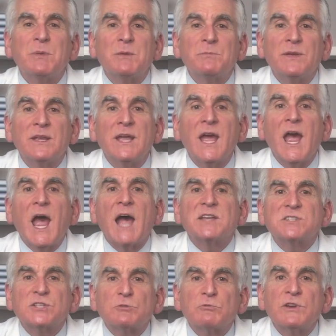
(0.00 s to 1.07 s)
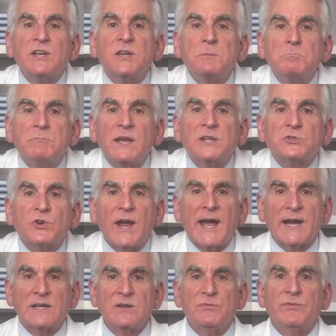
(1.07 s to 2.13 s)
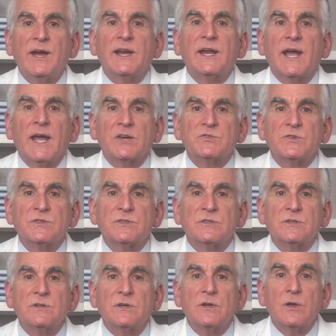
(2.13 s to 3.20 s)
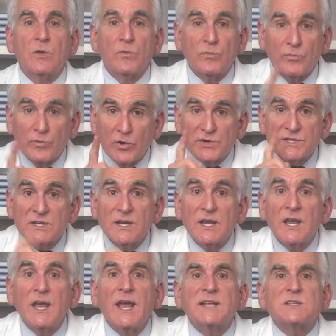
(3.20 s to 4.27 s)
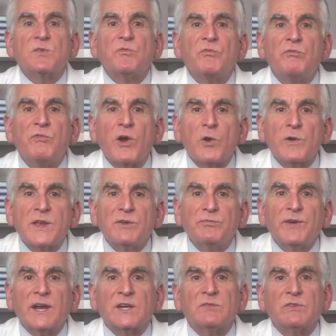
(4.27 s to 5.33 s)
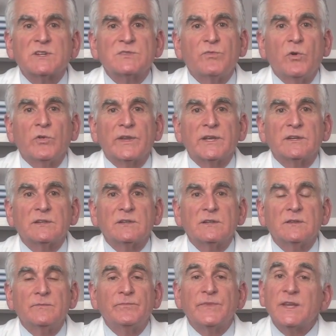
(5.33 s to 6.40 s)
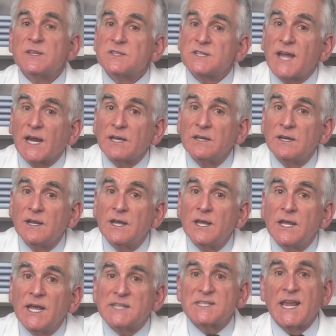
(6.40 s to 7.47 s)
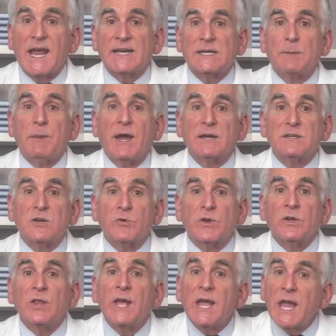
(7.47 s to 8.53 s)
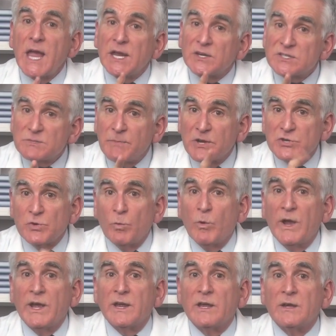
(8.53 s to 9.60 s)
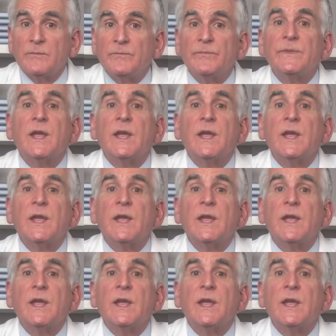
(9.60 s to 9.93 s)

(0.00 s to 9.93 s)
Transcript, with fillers: BP has three major acne fighting actions. First, it's a very effective exfoliant. Second, it's antibacterial in a special way.